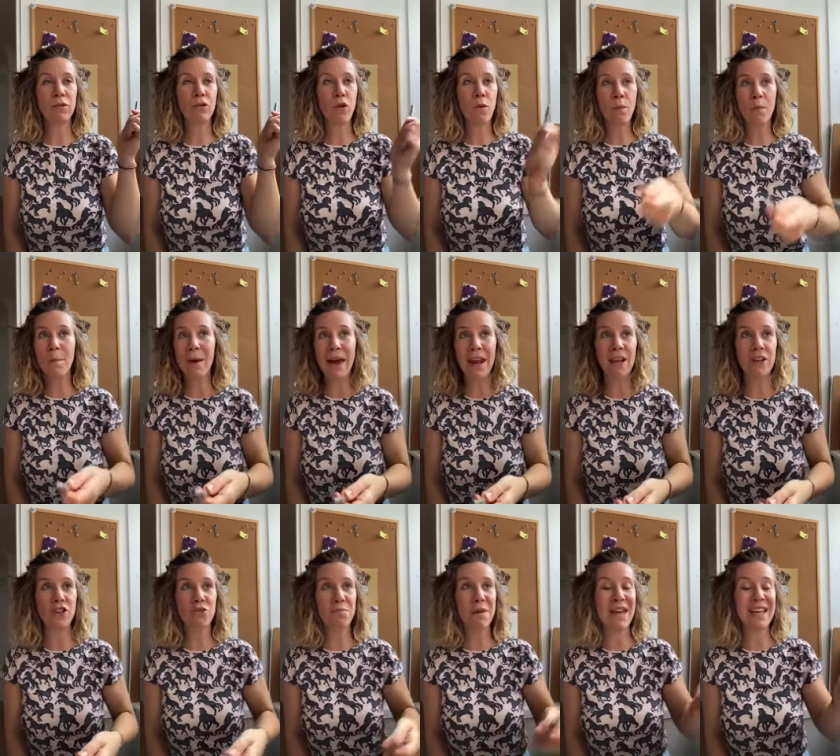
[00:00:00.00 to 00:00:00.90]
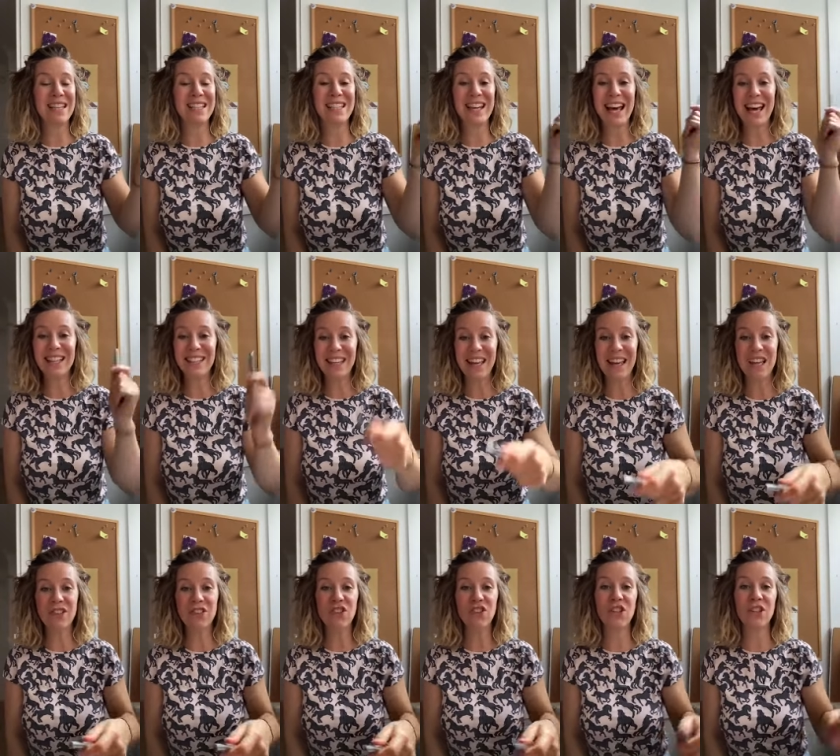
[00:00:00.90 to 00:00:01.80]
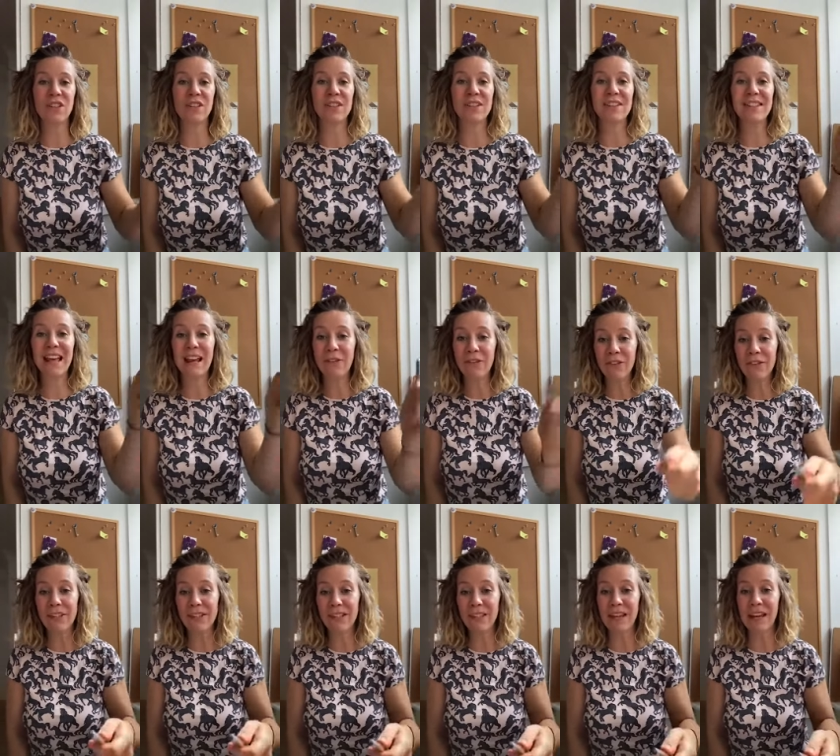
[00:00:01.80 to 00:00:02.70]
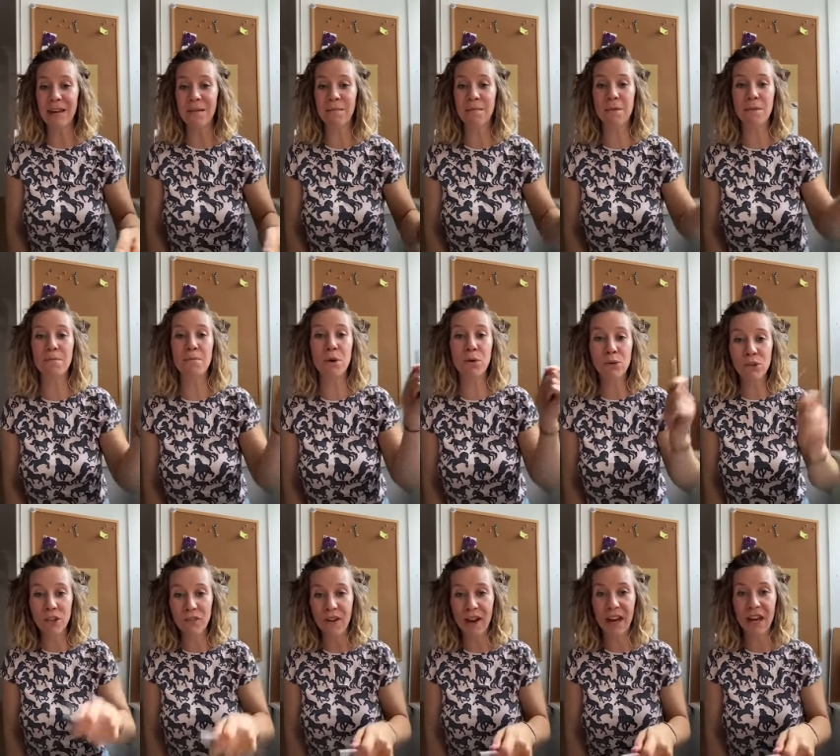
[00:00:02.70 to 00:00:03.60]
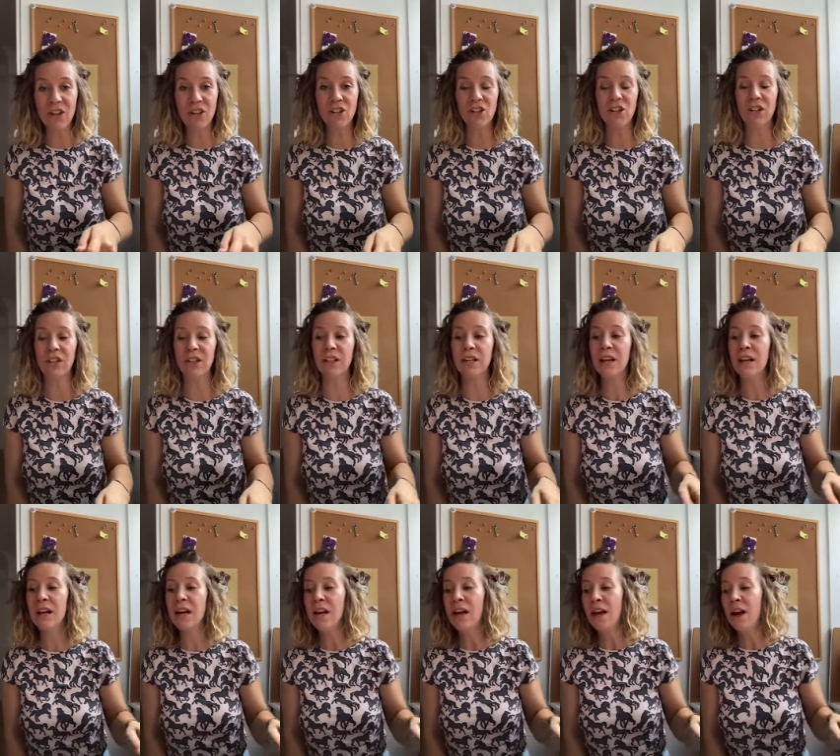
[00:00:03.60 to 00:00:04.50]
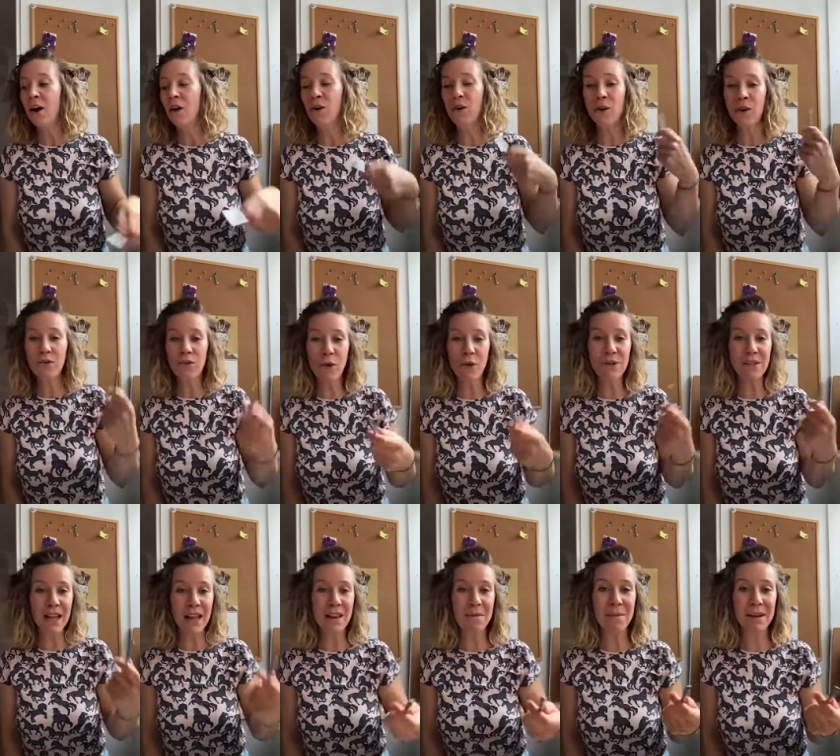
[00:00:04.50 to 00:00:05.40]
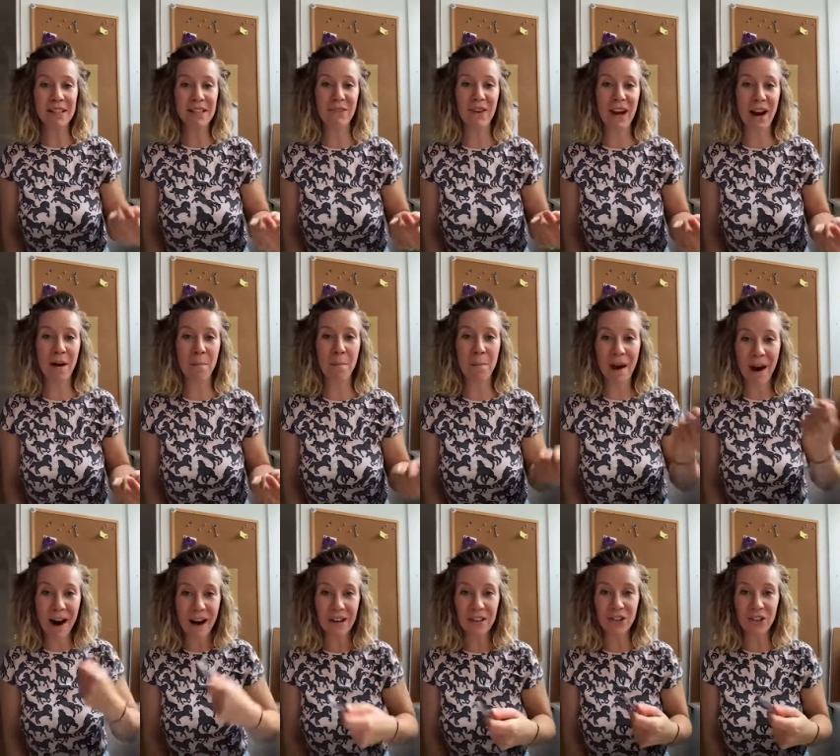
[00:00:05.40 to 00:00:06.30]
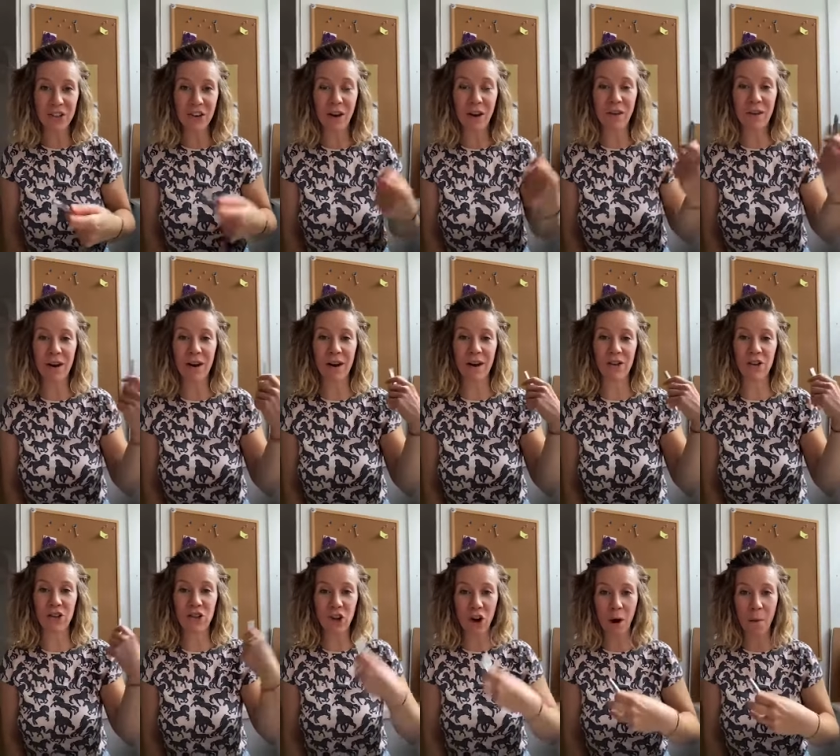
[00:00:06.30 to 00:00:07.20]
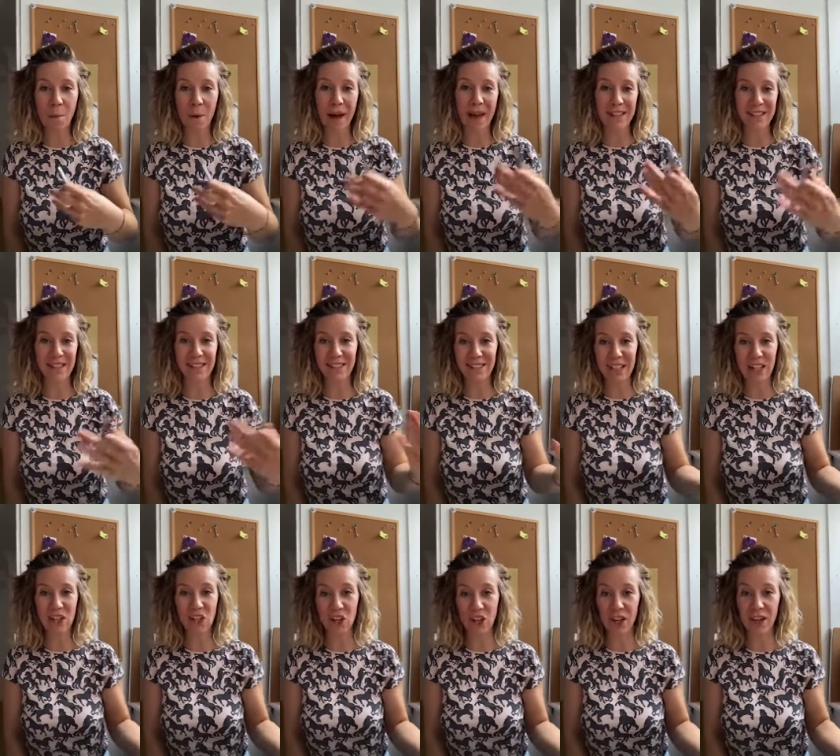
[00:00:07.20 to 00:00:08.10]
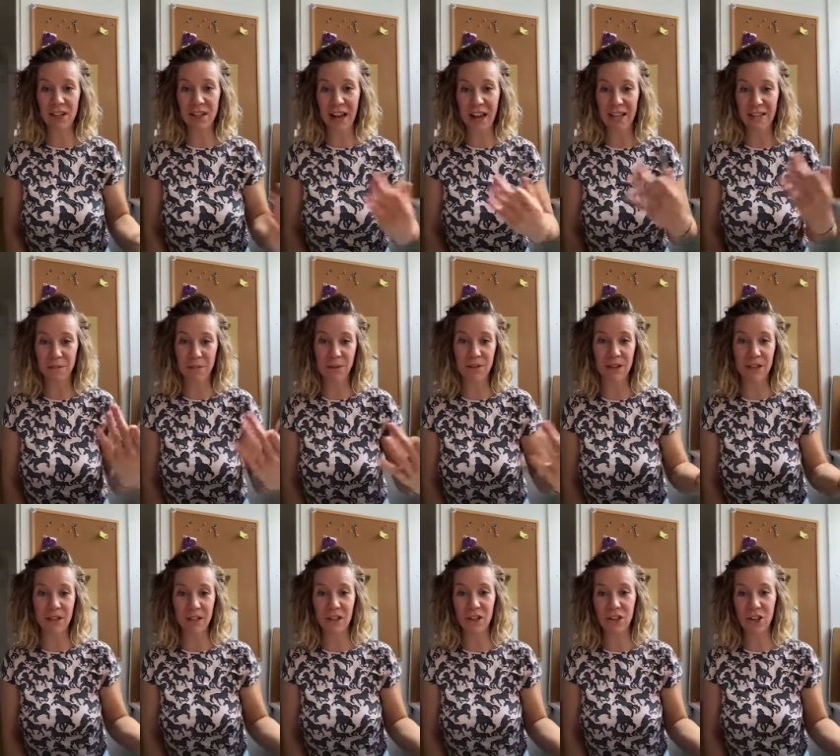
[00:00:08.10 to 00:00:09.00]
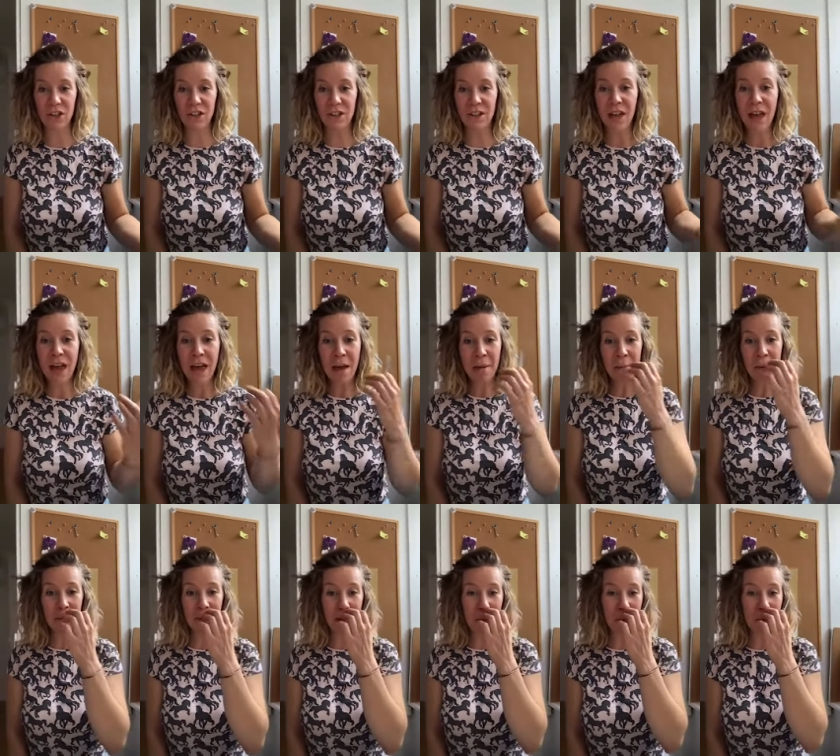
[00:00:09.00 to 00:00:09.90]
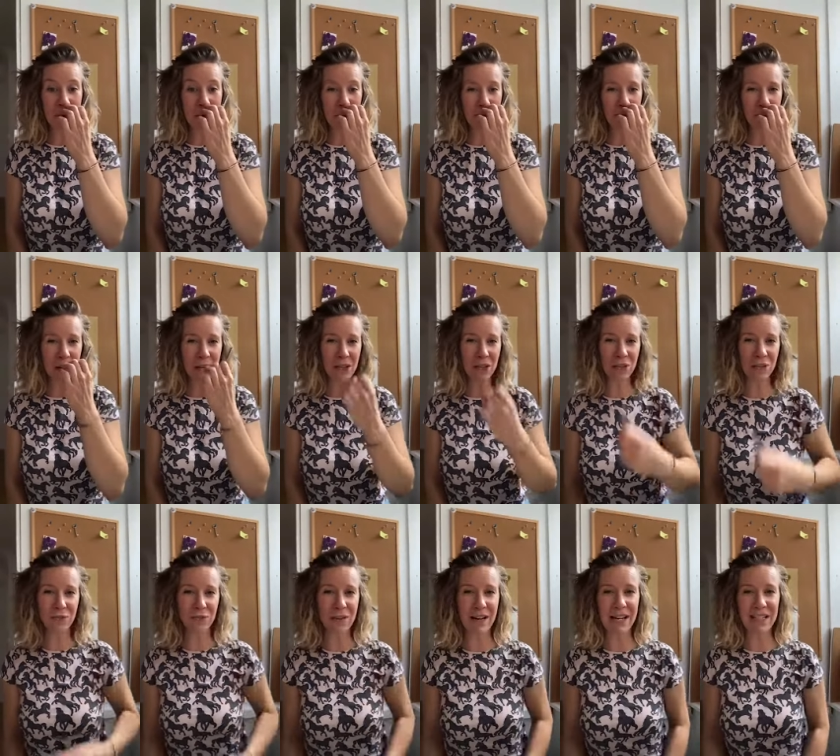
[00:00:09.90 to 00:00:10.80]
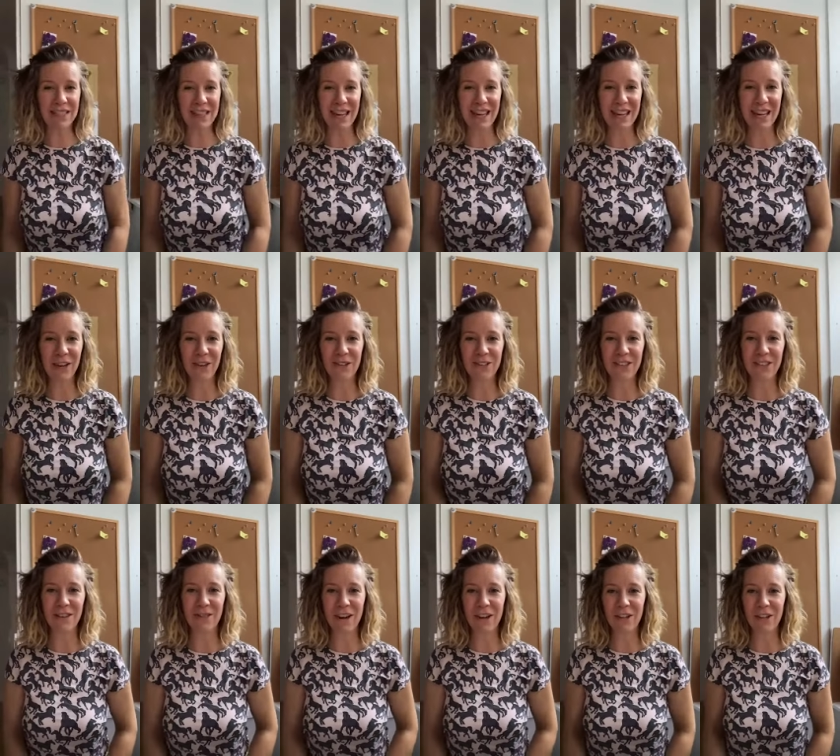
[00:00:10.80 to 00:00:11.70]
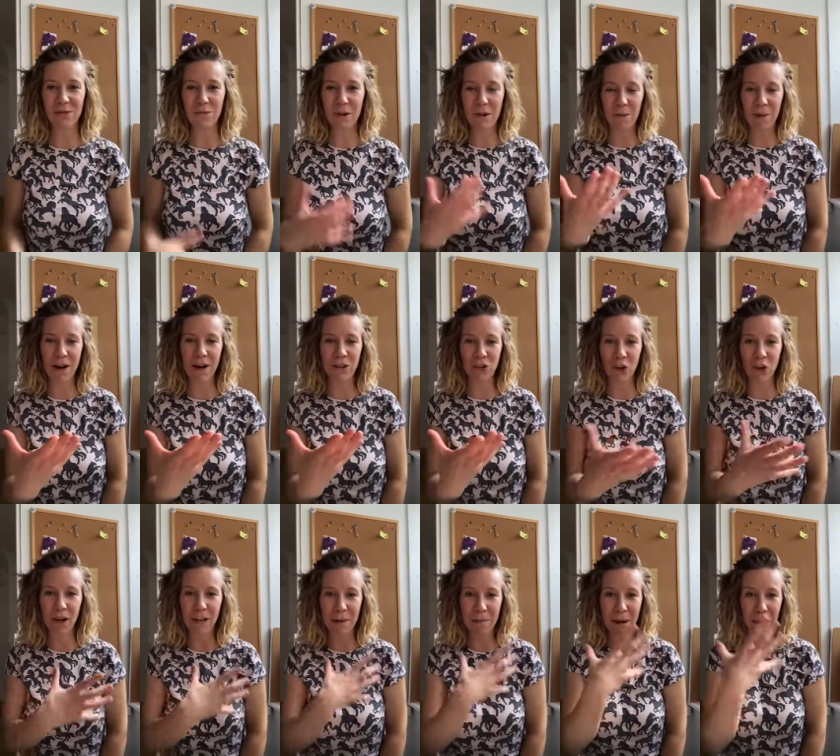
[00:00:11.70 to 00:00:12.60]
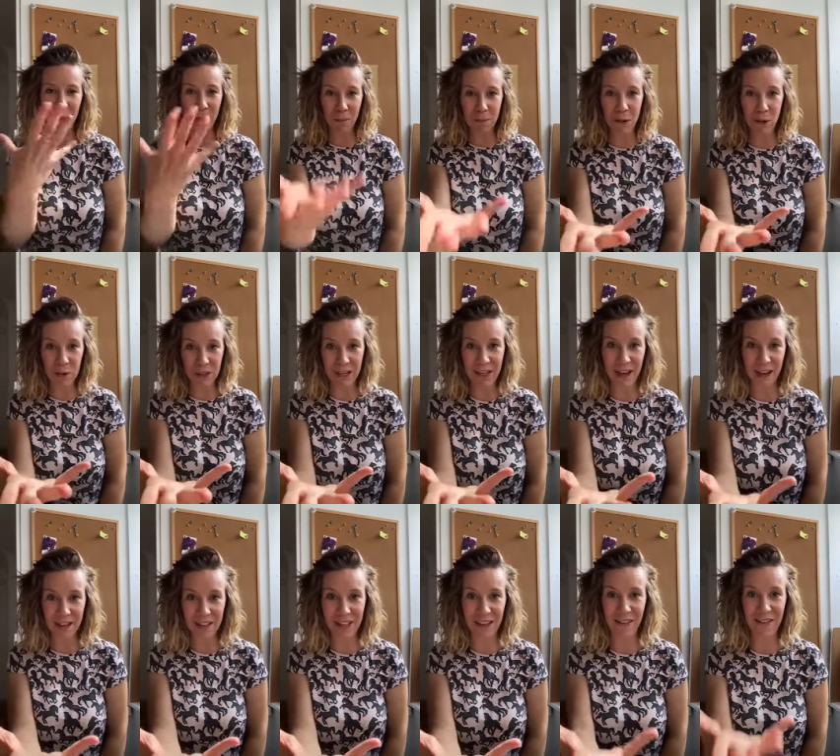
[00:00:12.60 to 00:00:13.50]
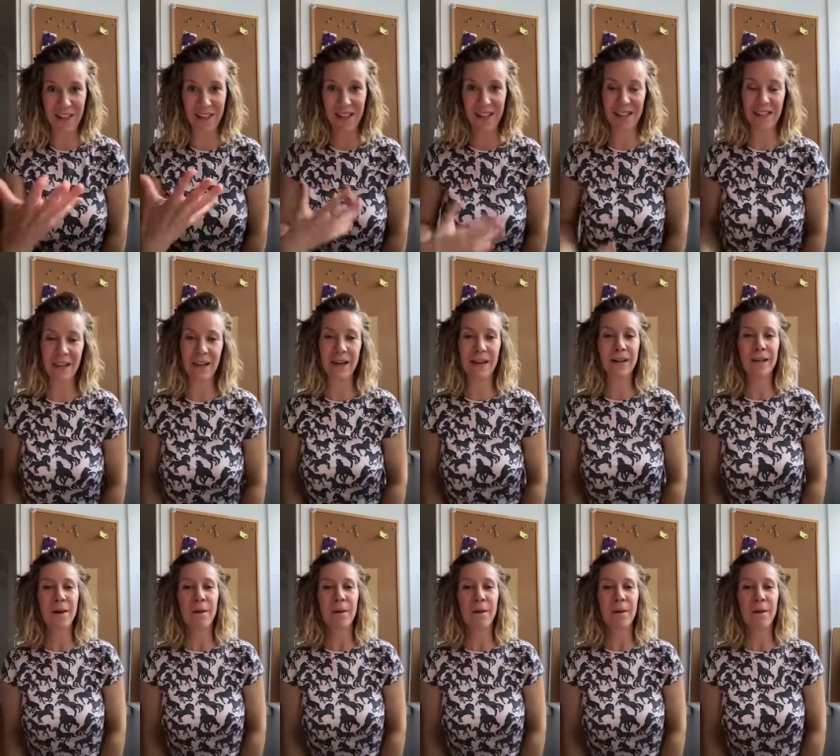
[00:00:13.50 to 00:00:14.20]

group management, attention, self-esteem, motivation, all of those elements that are part of our job as teachers, as music teachers, but that we usually don't really take in consideration when we are talking about music activities.